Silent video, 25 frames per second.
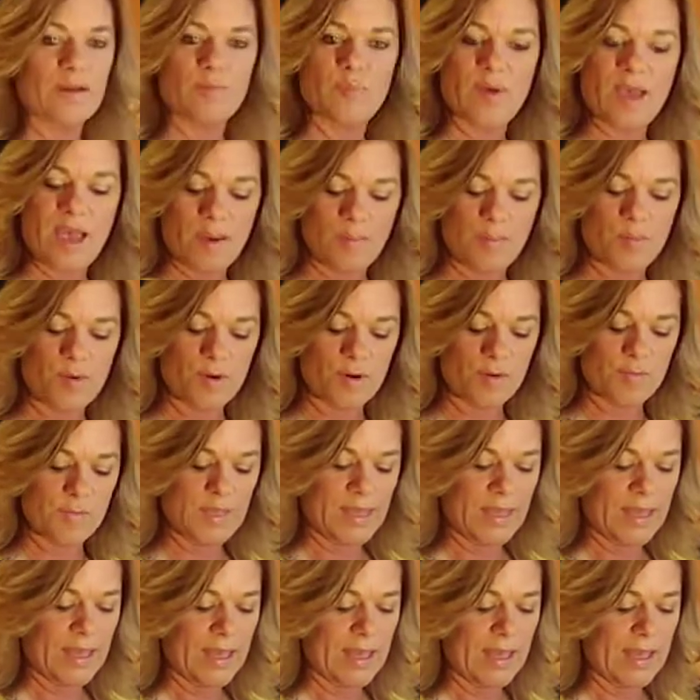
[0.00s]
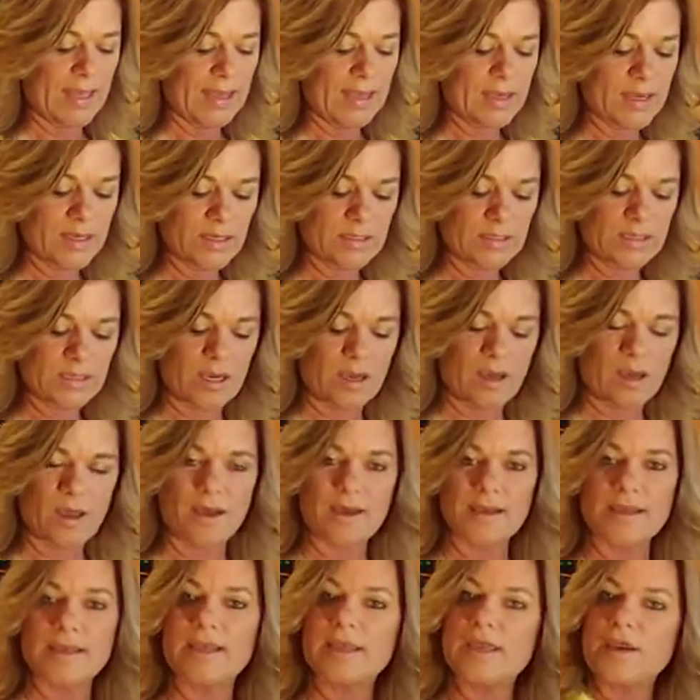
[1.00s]
pepper, and a
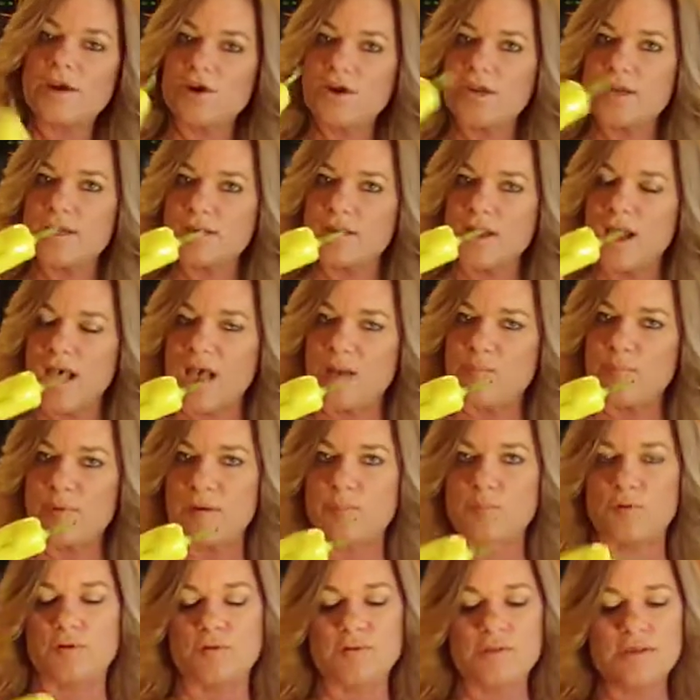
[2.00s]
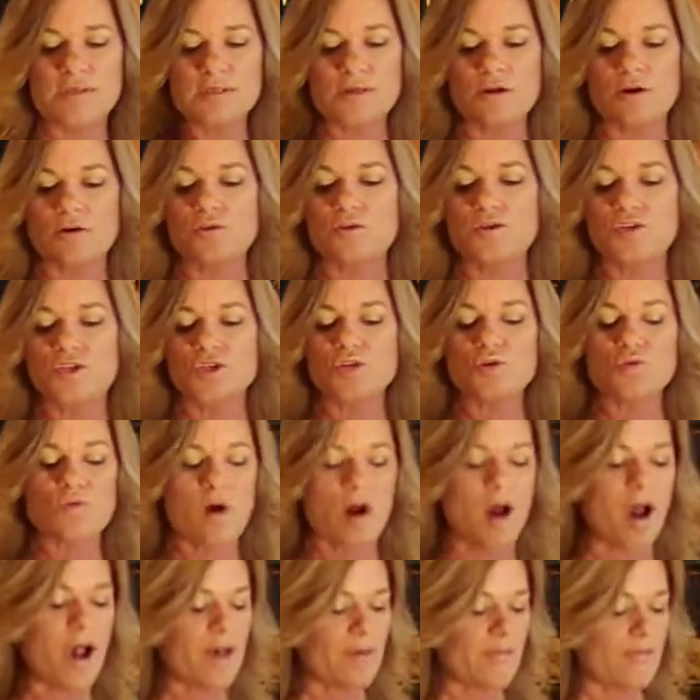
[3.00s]
Hungarian hot pepper. These aren't too
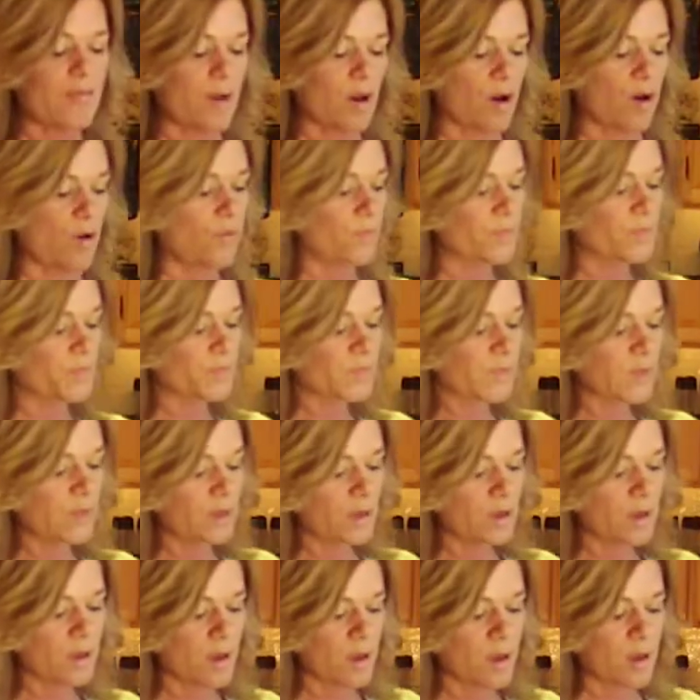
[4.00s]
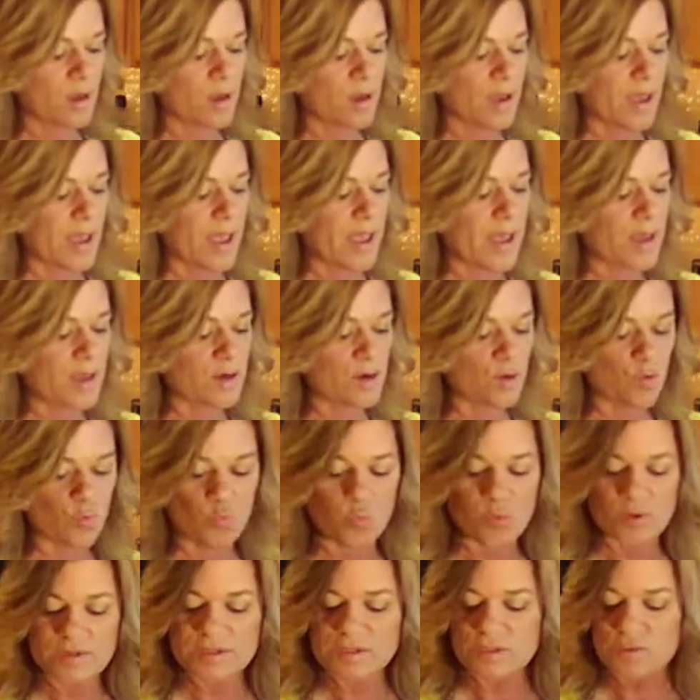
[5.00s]
hot though. And
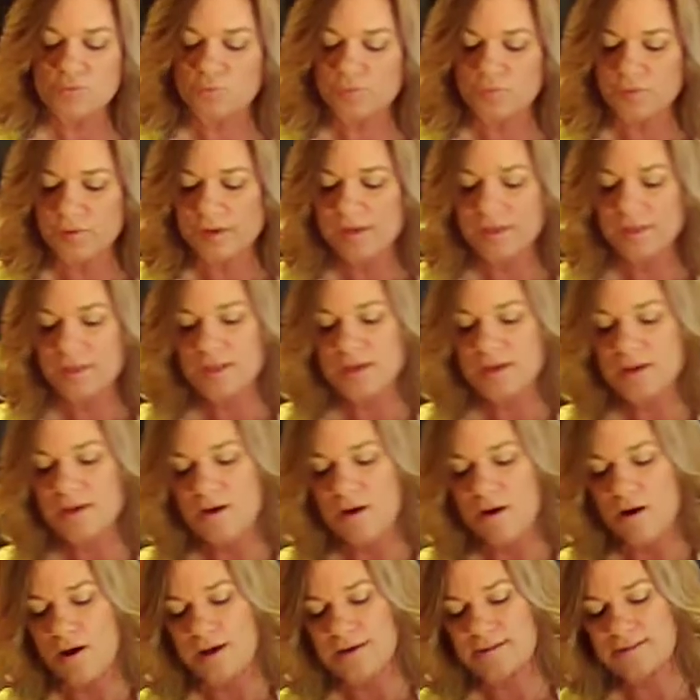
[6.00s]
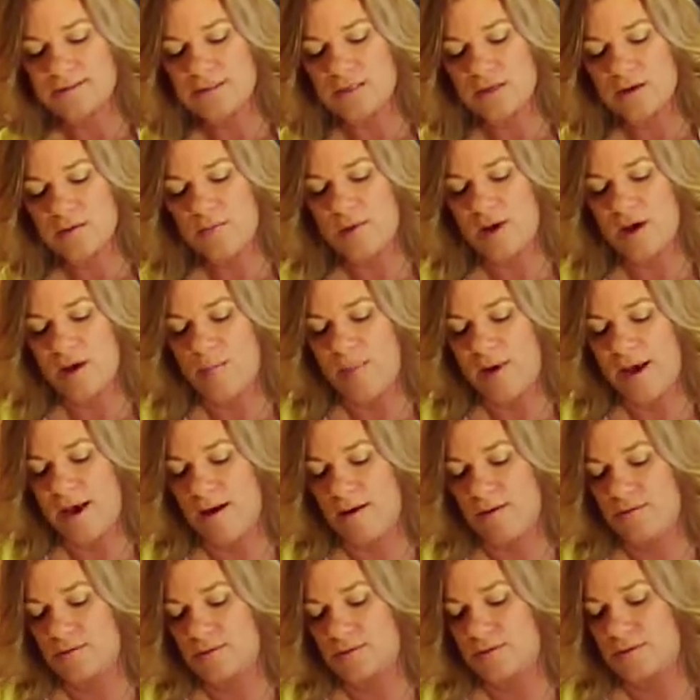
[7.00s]
what's really awesome
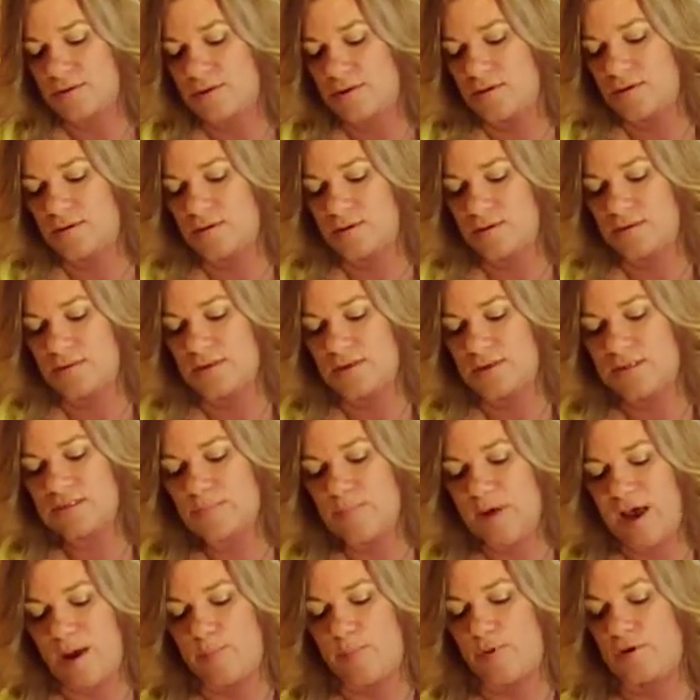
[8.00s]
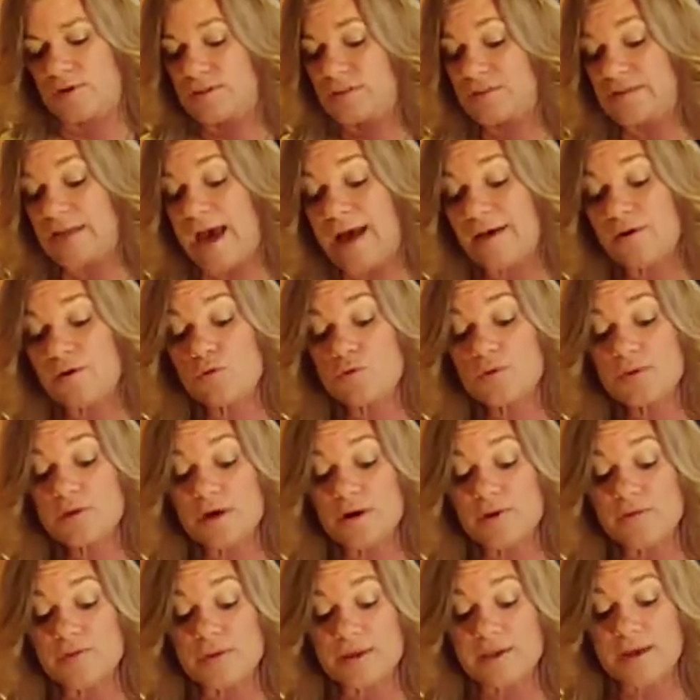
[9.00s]
about these peppers, not only
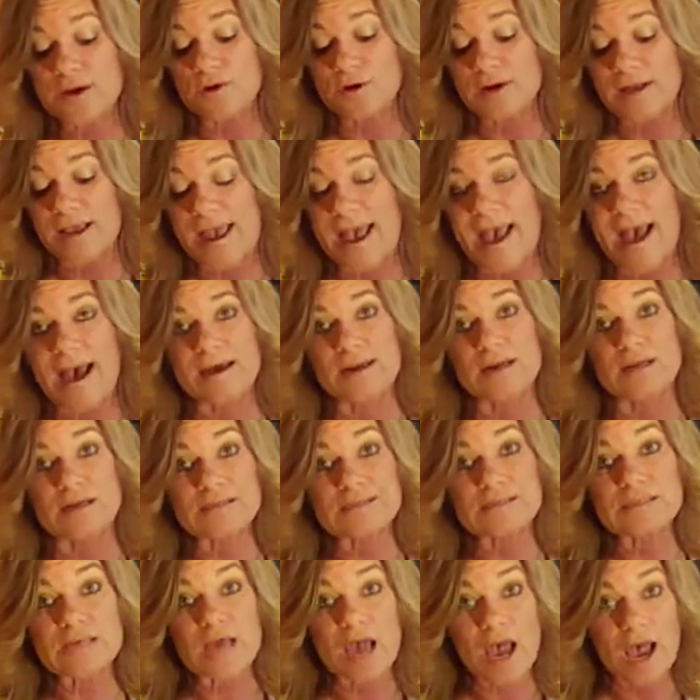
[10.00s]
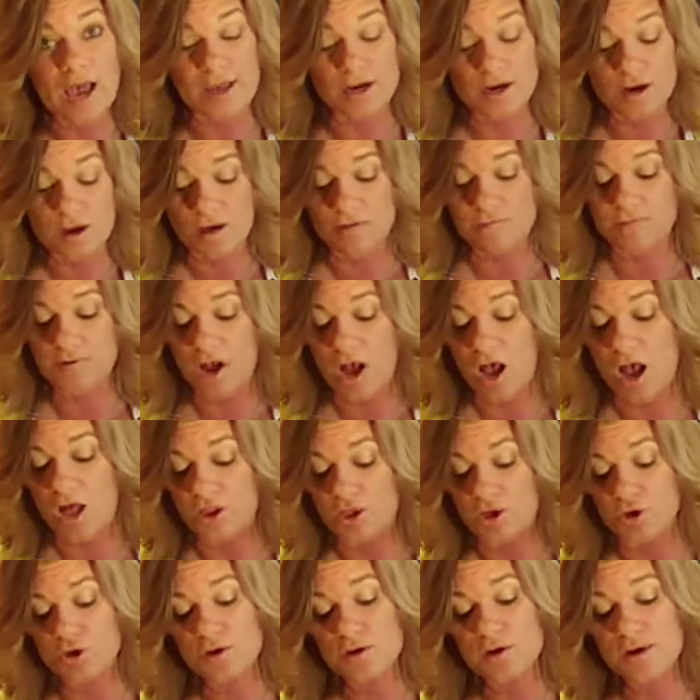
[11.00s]
are they going to add a ton of
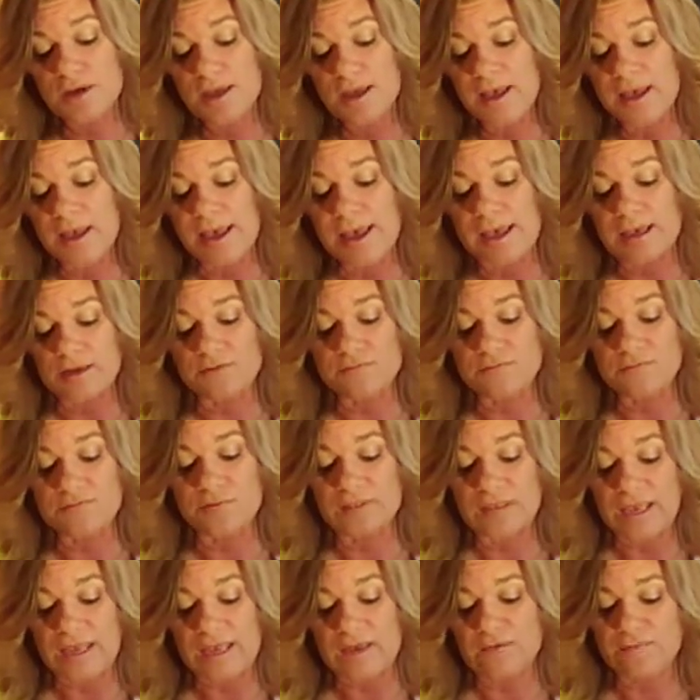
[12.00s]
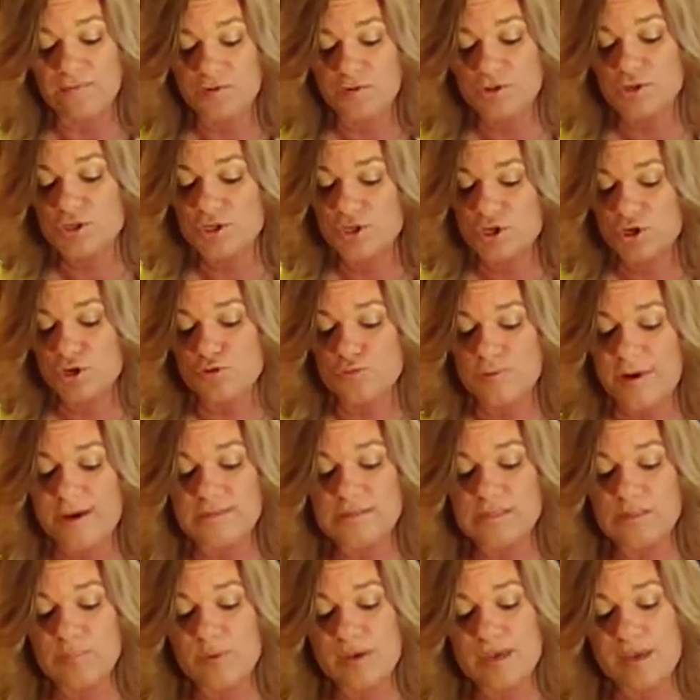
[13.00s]
color and flavor to your
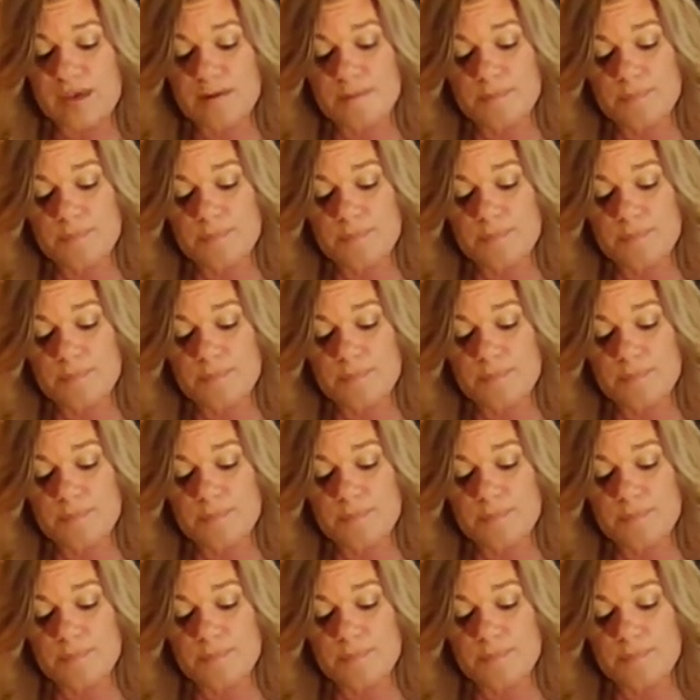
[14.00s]
recipe,